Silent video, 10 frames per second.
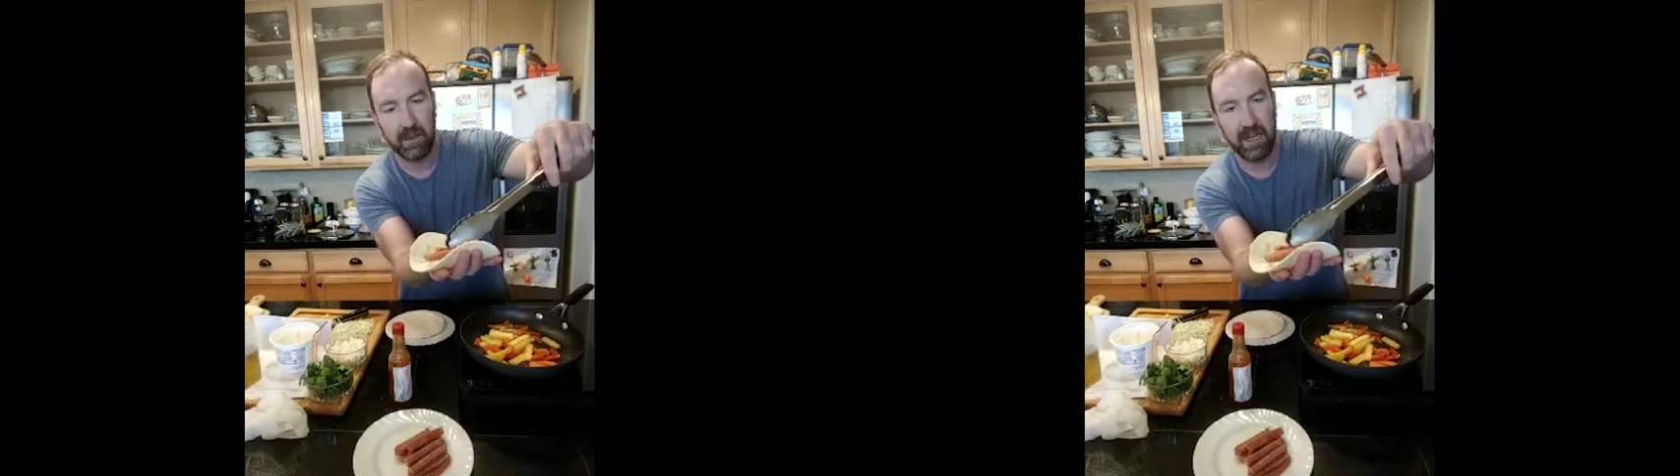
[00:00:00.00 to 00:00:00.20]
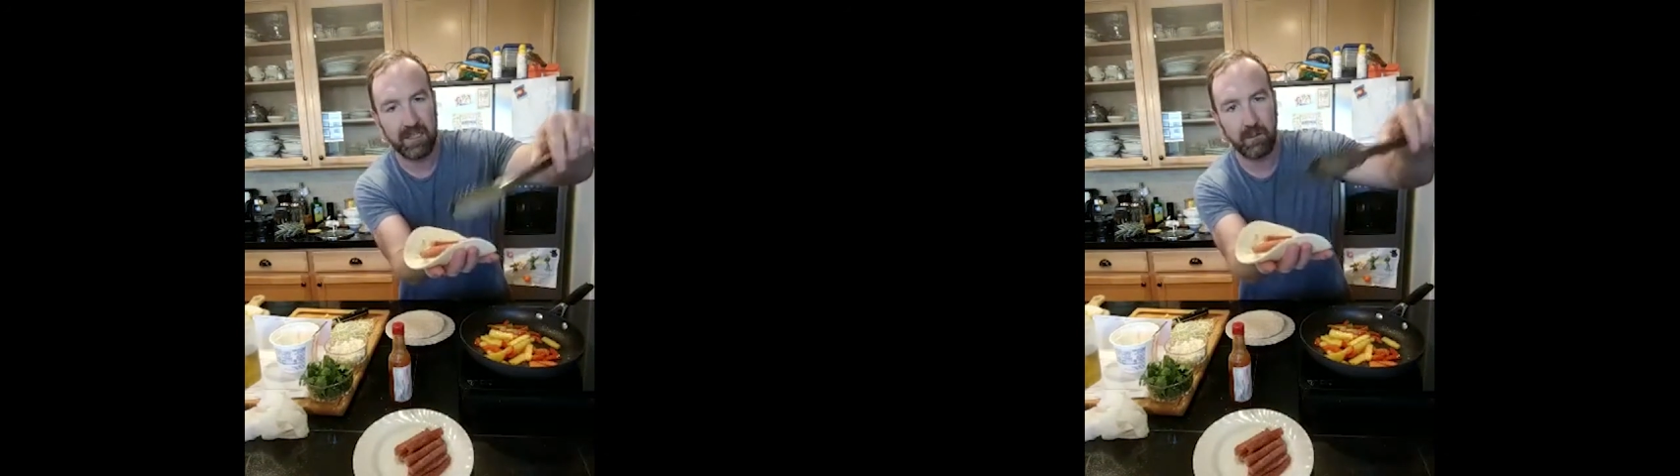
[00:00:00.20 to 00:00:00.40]

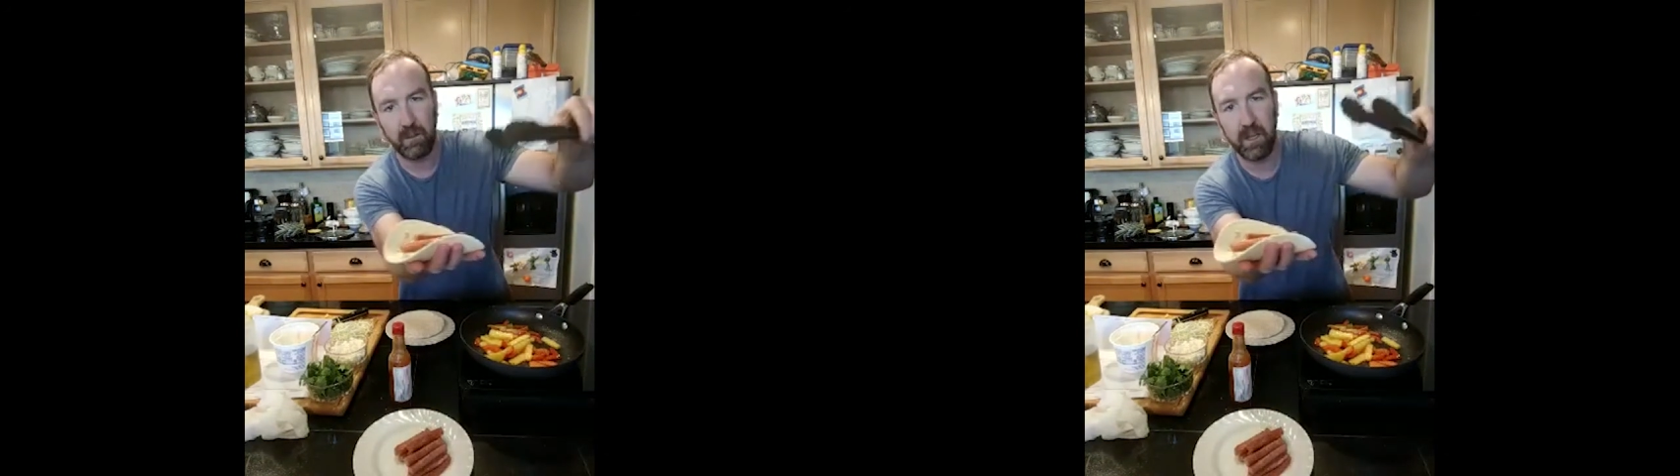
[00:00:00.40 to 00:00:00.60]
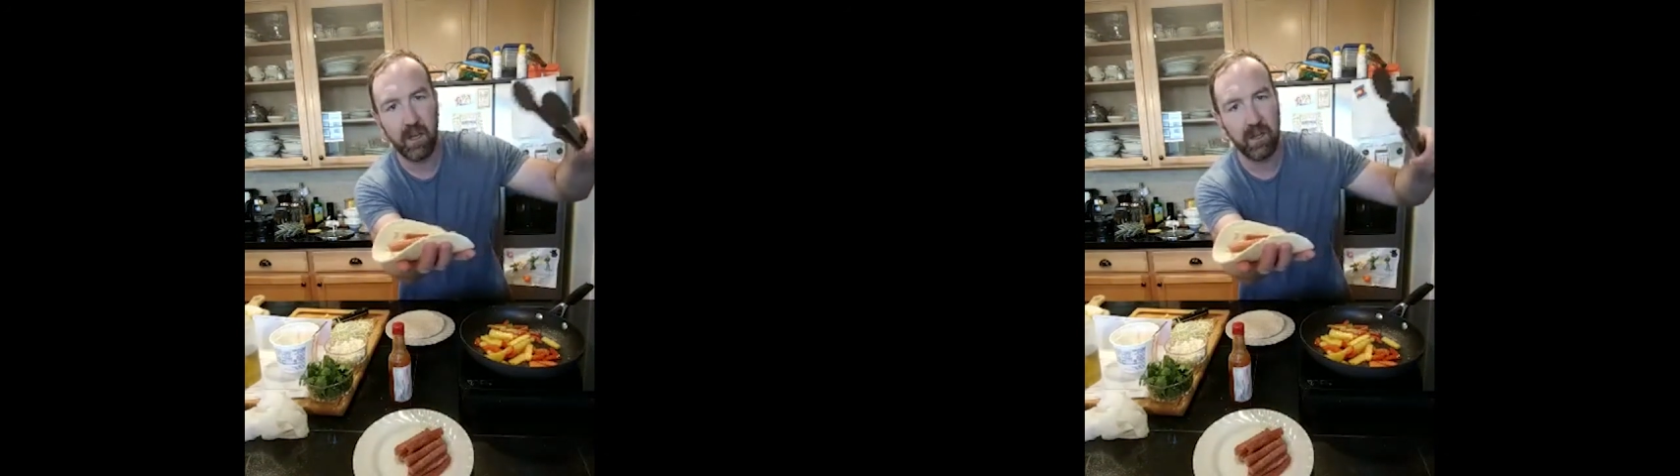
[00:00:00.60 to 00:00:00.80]
That's
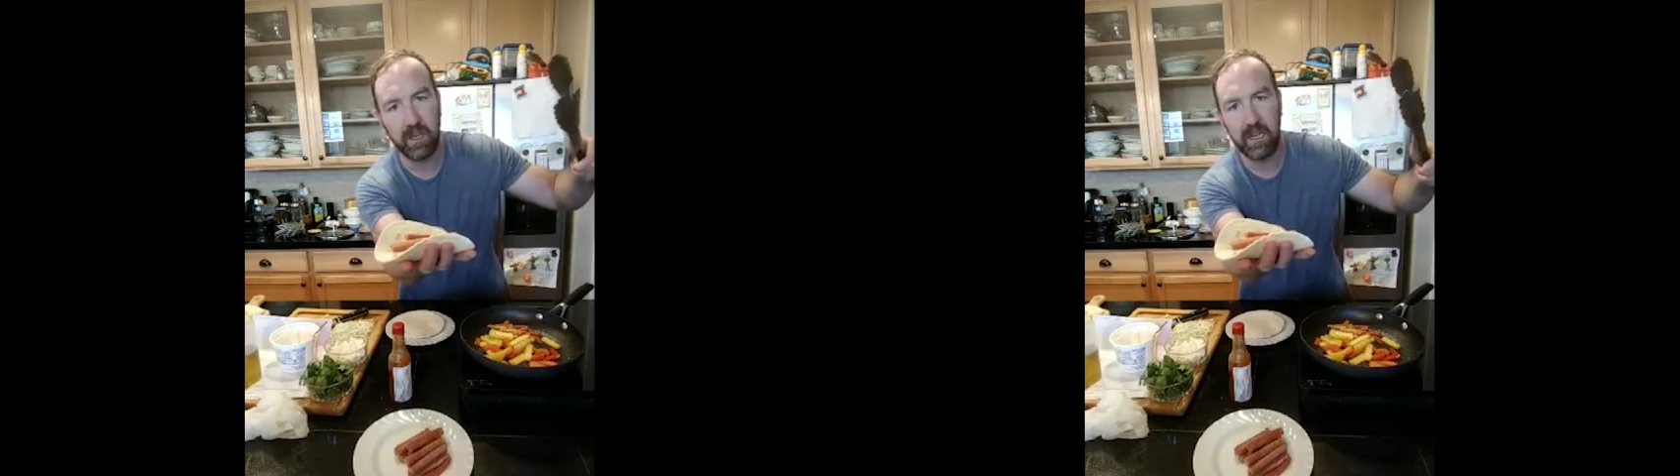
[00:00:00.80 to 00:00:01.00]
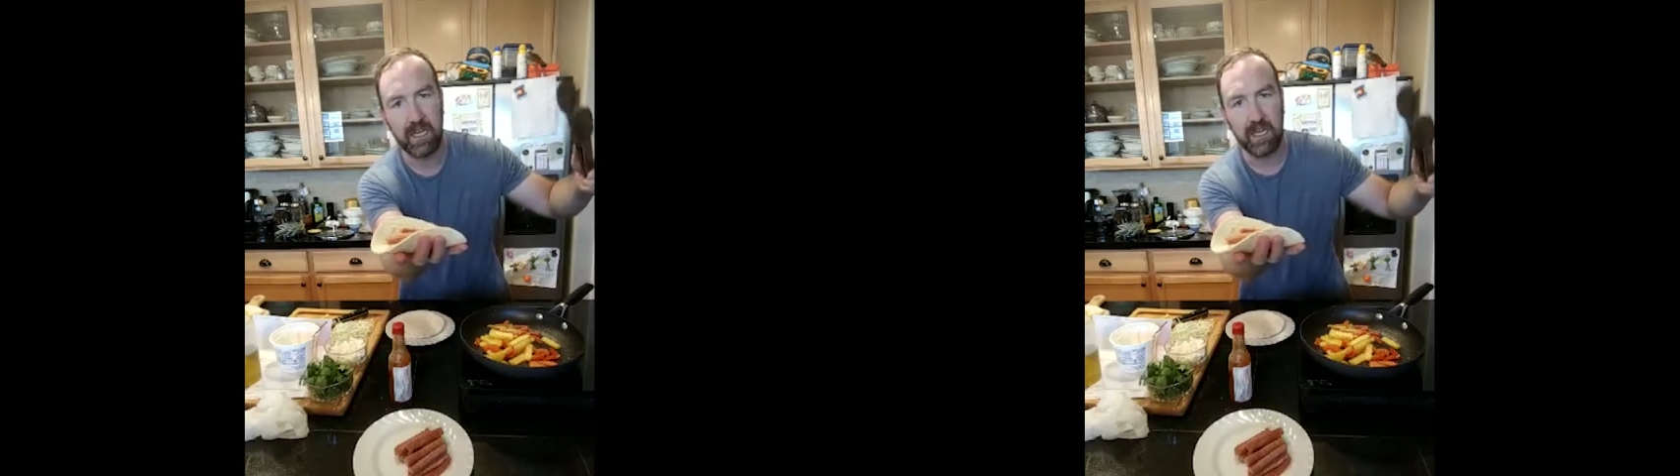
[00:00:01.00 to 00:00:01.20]
really all you
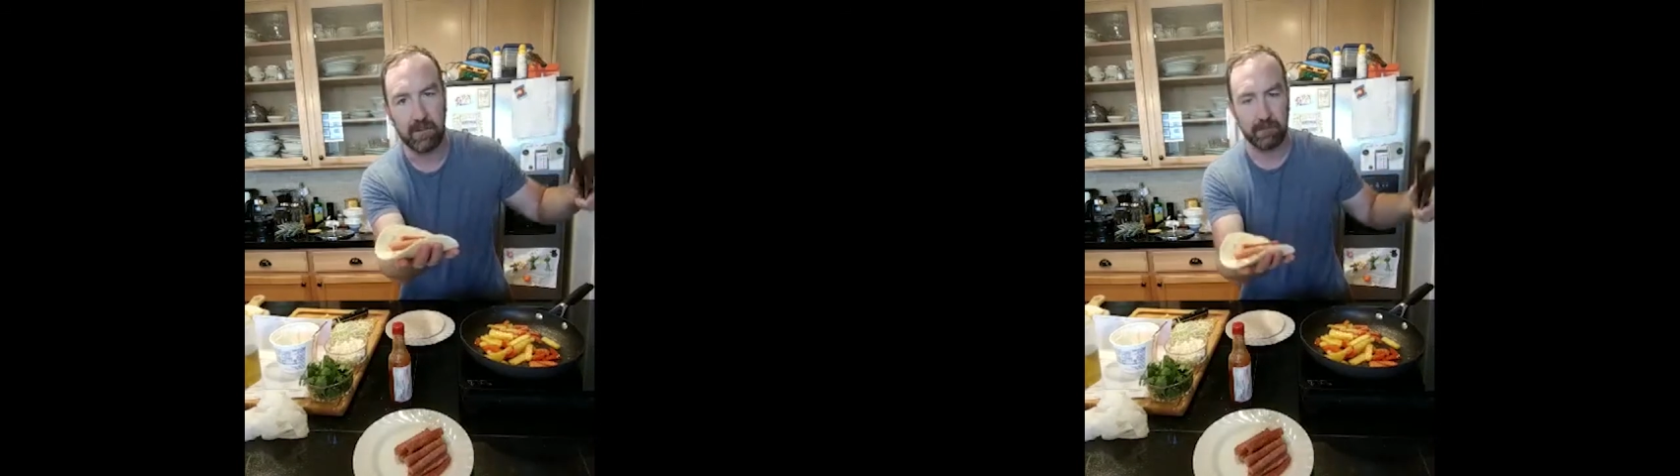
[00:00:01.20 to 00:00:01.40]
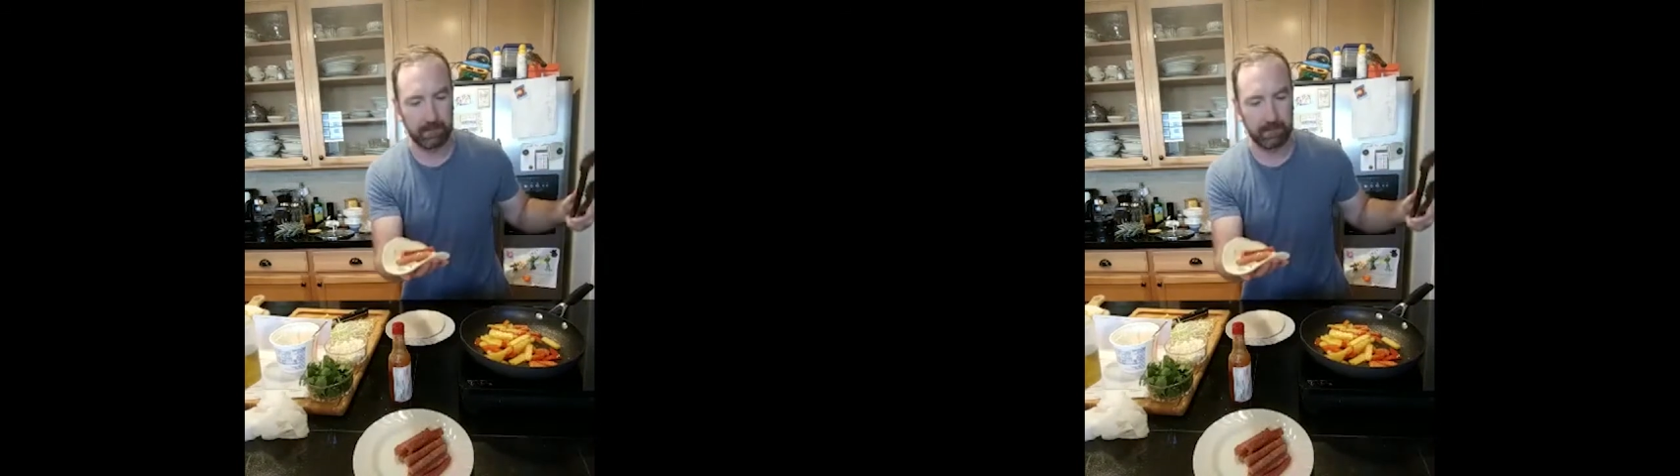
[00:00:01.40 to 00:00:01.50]
need.